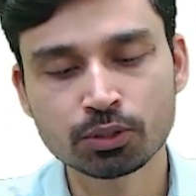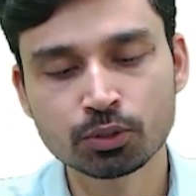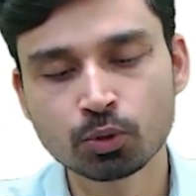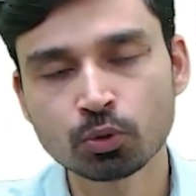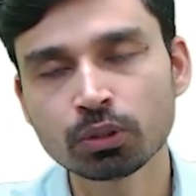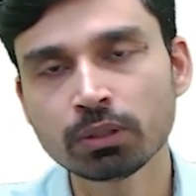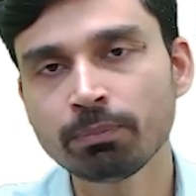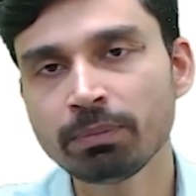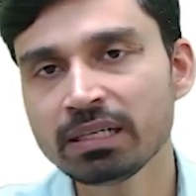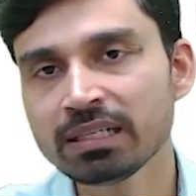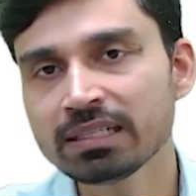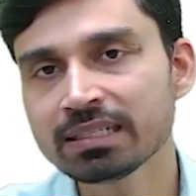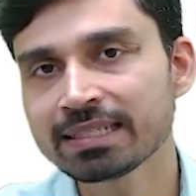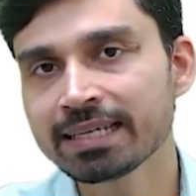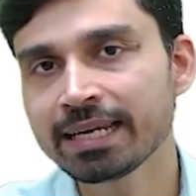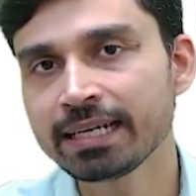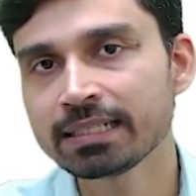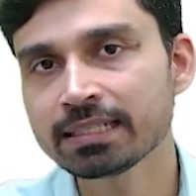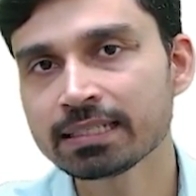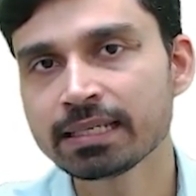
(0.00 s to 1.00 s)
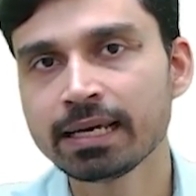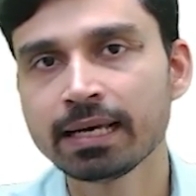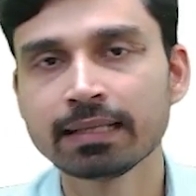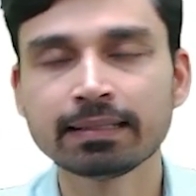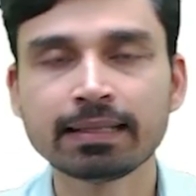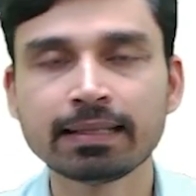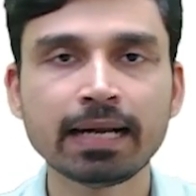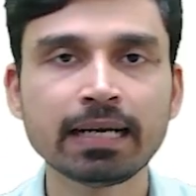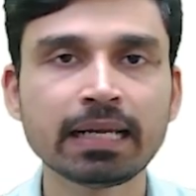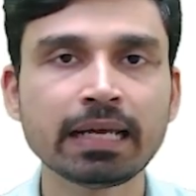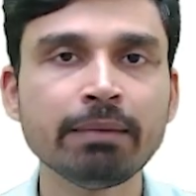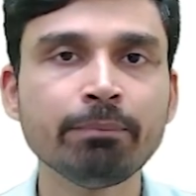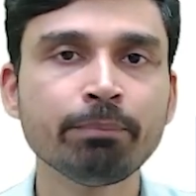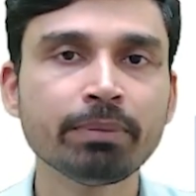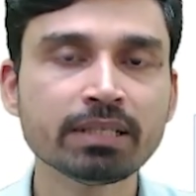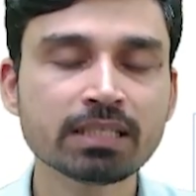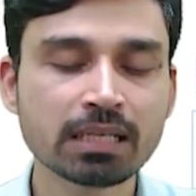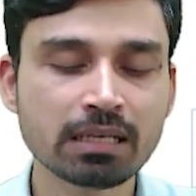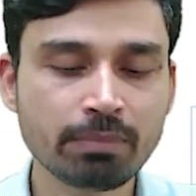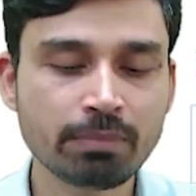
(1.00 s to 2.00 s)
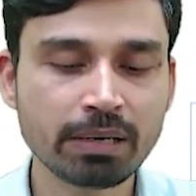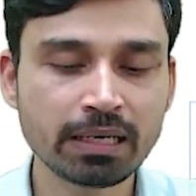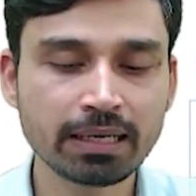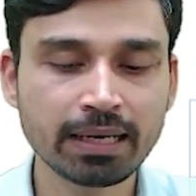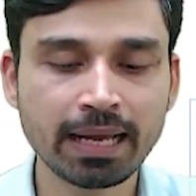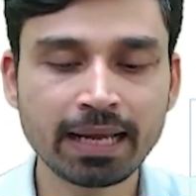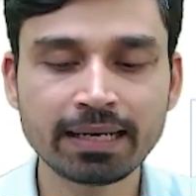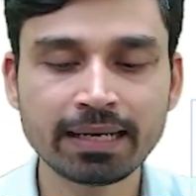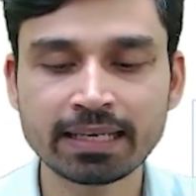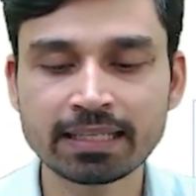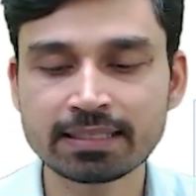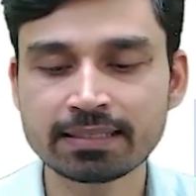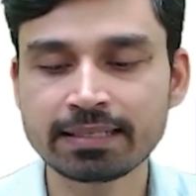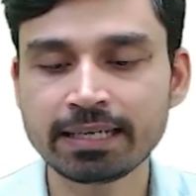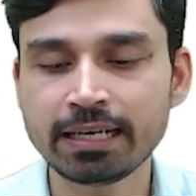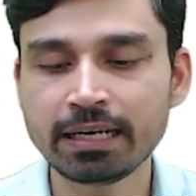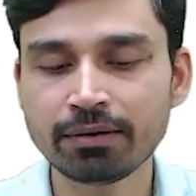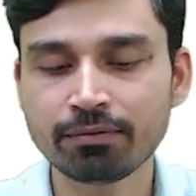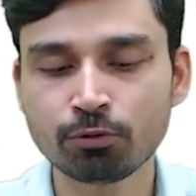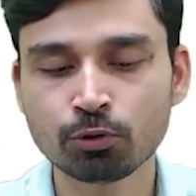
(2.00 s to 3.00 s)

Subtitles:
so the bill states that imprisonment can extend